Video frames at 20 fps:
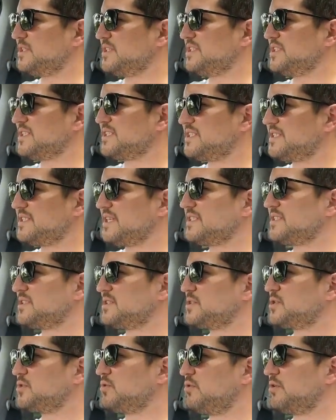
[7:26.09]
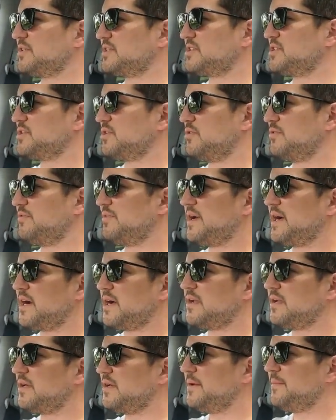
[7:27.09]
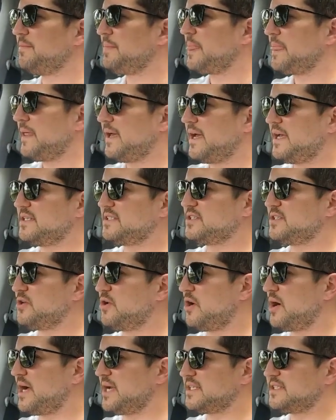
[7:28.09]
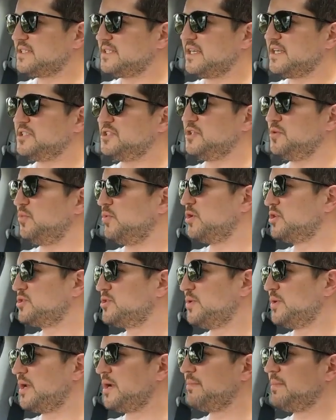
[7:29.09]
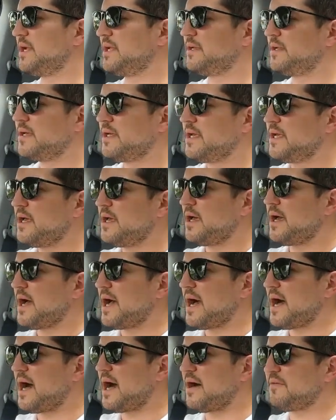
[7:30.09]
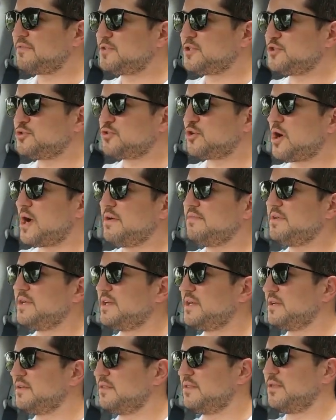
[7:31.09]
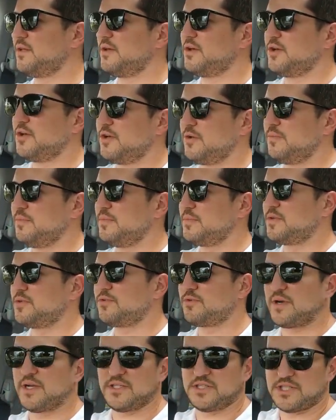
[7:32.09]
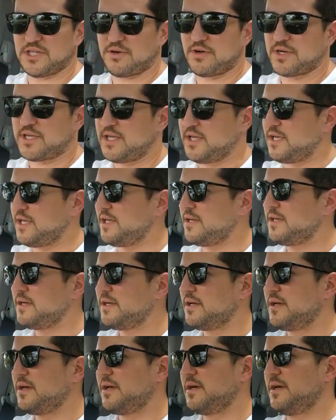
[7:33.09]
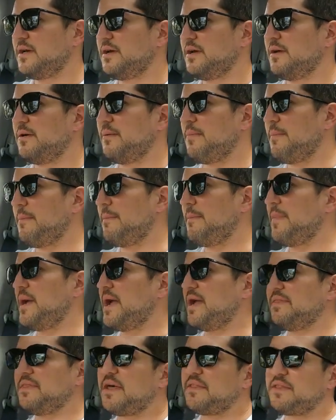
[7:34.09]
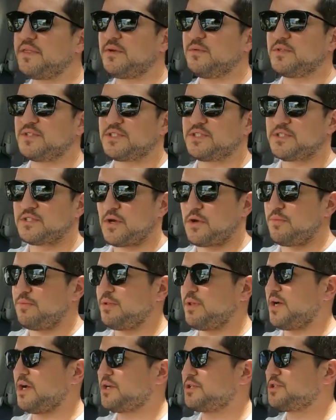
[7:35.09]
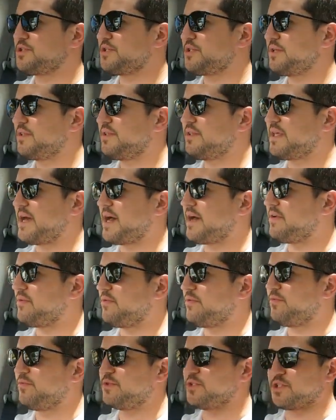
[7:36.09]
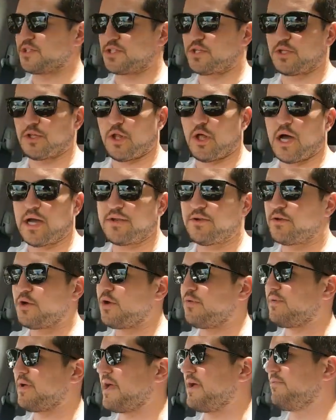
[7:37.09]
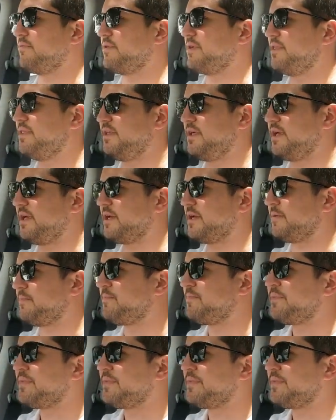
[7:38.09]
It just doesn't sort itself out as nice as you'd want to. And I mean, after driving the Grand Cherokee, man, that thing was so plush. That just glided over everything.